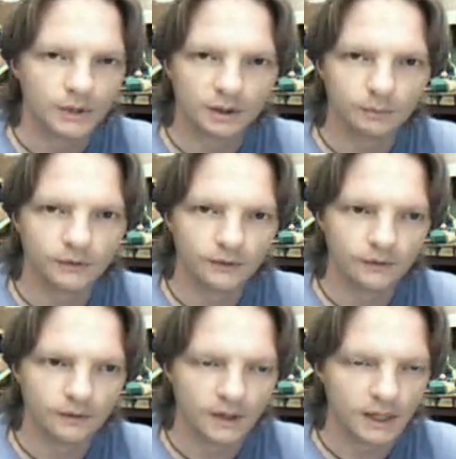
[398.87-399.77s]

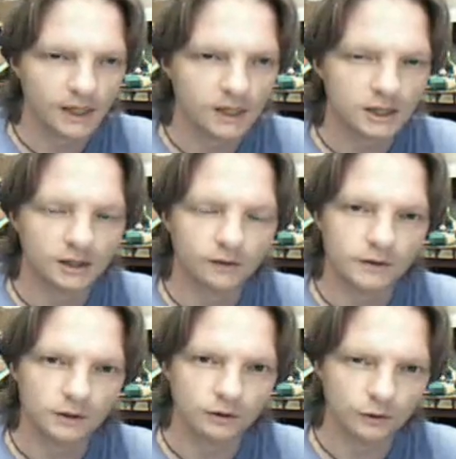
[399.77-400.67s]
perhaps a cat
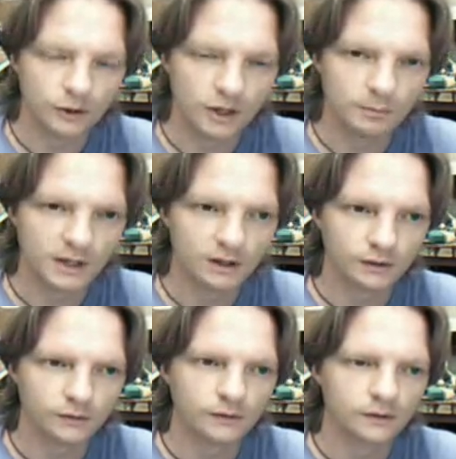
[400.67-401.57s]
chasing a toy
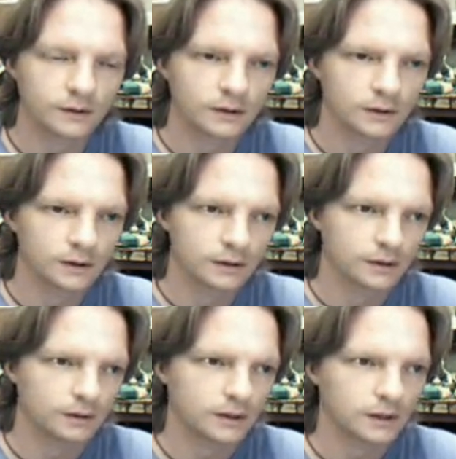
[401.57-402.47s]
mouse.
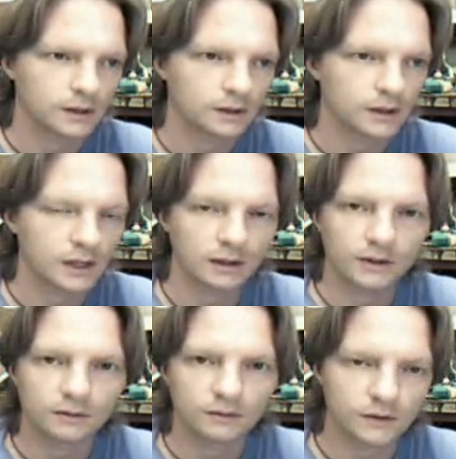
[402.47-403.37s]
And I
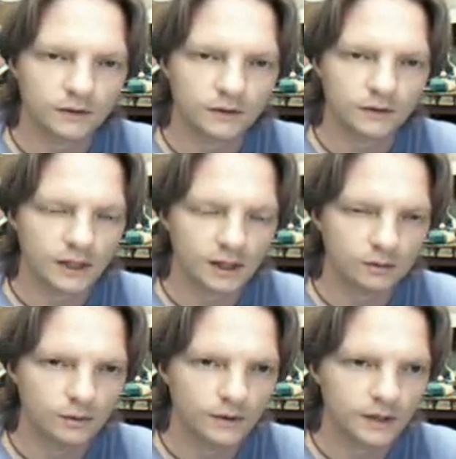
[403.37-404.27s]
haven't even got
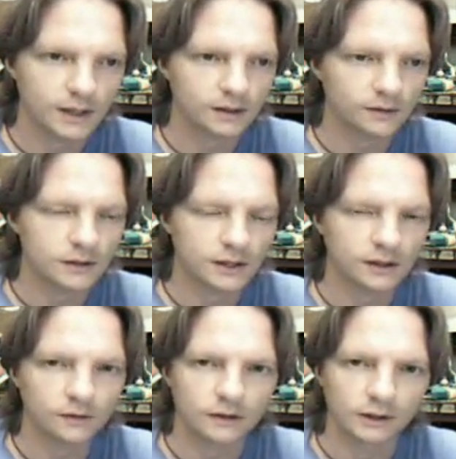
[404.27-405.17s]
started with cats
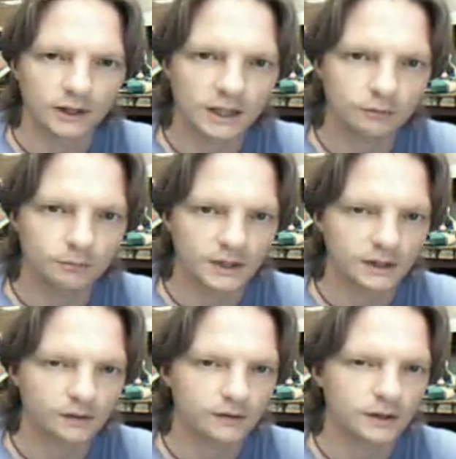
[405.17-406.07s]
chasing live
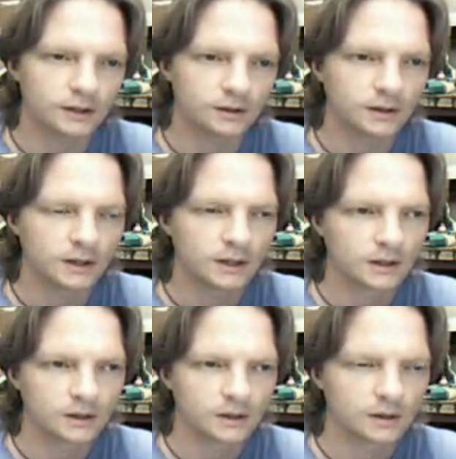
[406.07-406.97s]
mice yet,
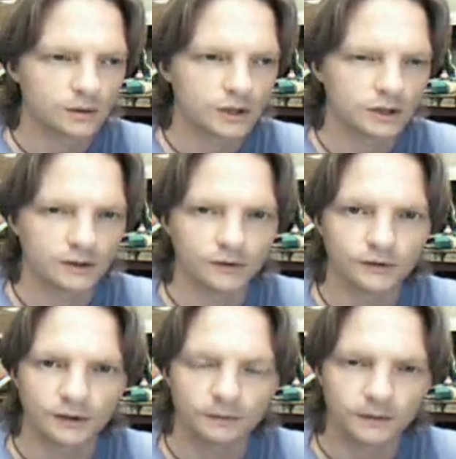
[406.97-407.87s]
which
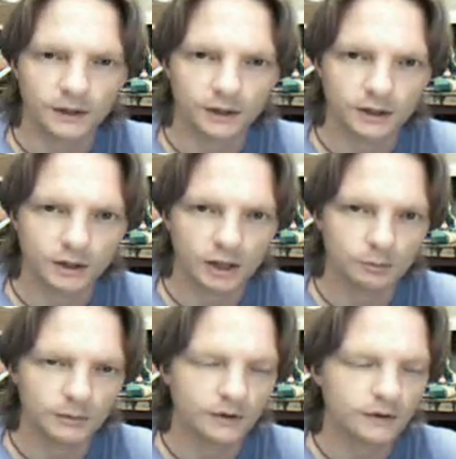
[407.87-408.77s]
is a fairly
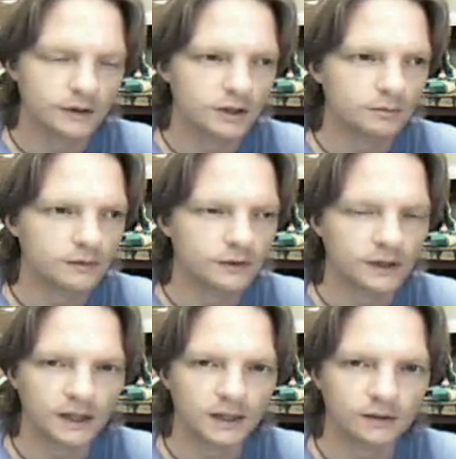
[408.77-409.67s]
common theme for
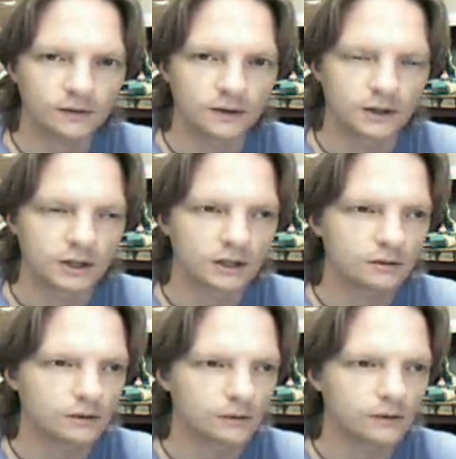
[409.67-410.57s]
cats in
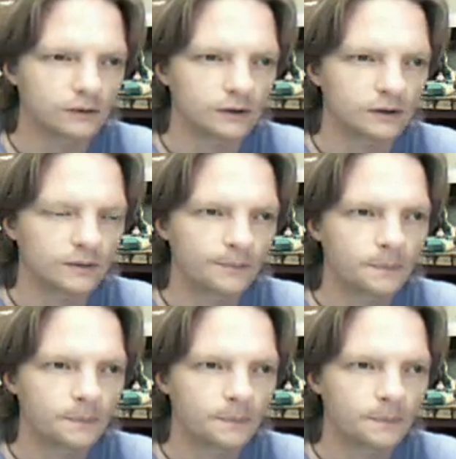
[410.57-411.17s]
general. So